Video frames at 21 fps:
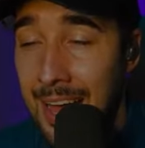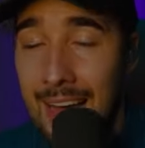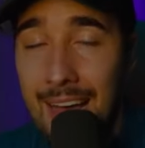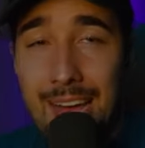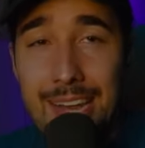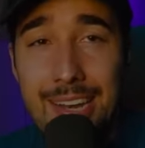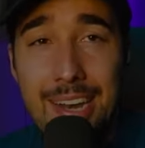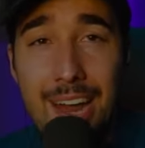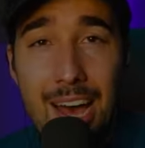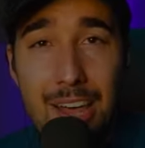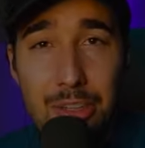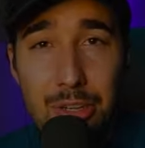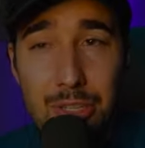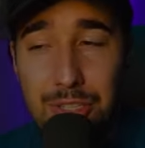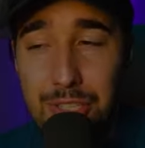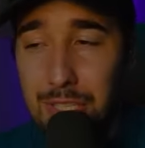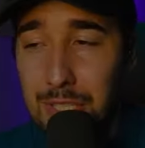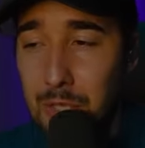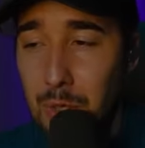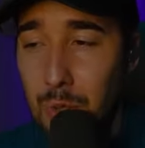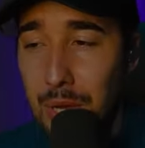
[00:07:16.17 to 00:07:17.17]
Another
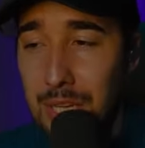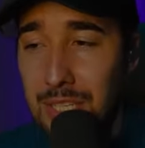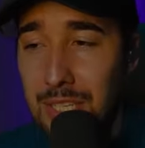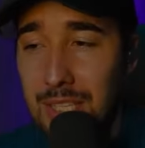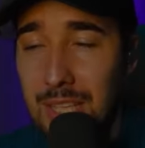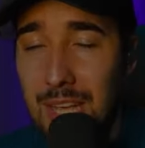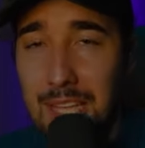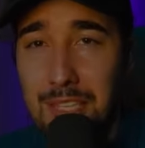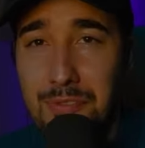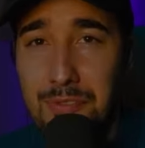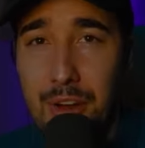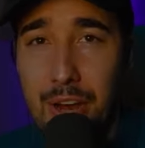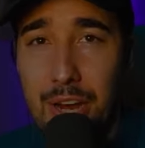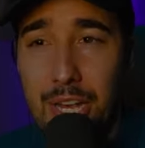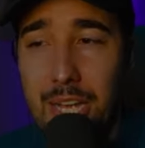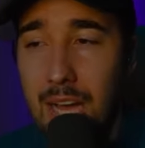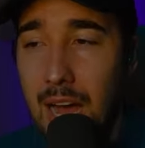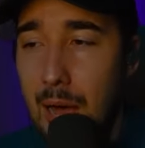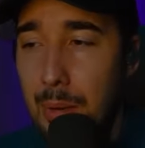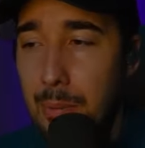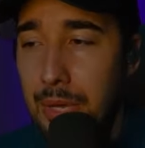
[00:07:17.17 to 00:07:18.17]
situation that's very
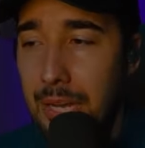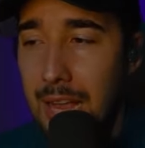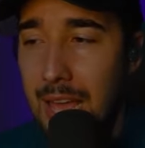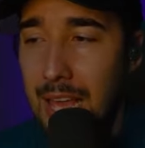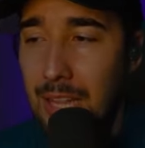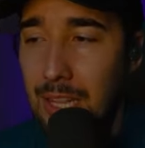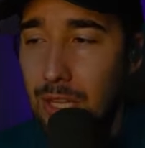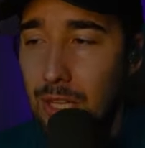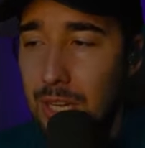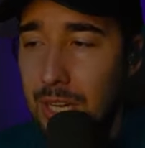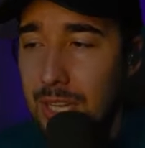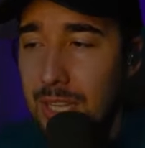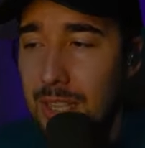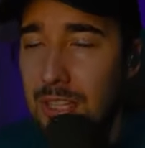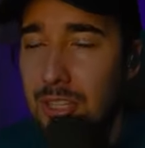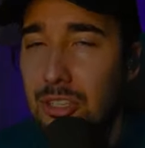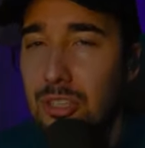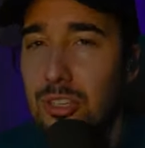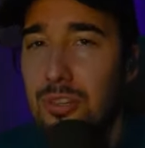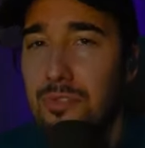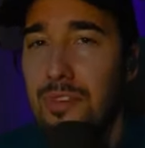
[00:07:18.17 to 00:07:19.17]
common. And look at the
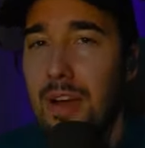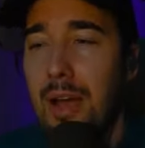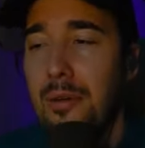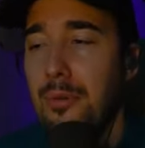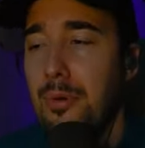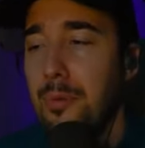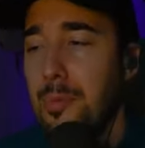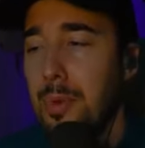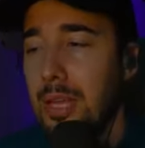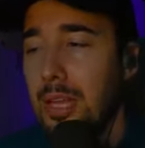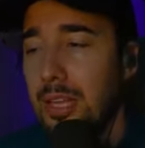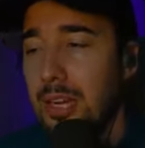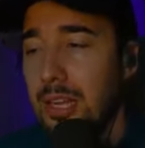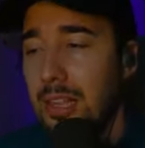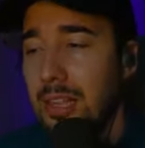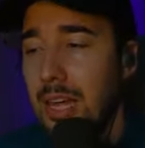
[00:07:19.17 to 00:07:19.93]
survivability